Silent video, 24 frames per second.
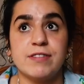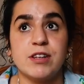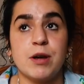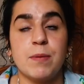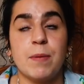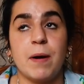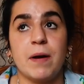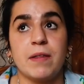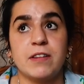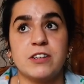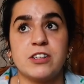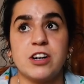So
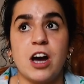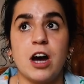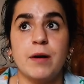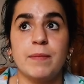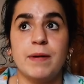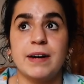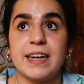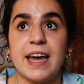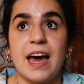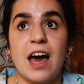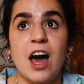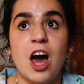by the time
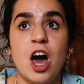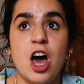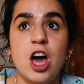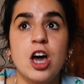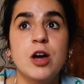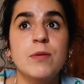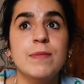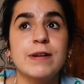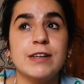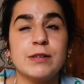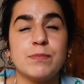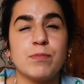I get
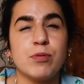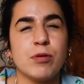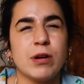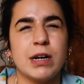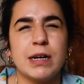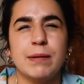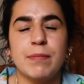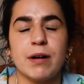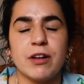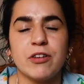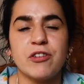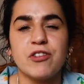home, it's
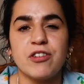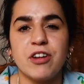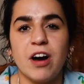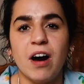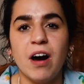pretty much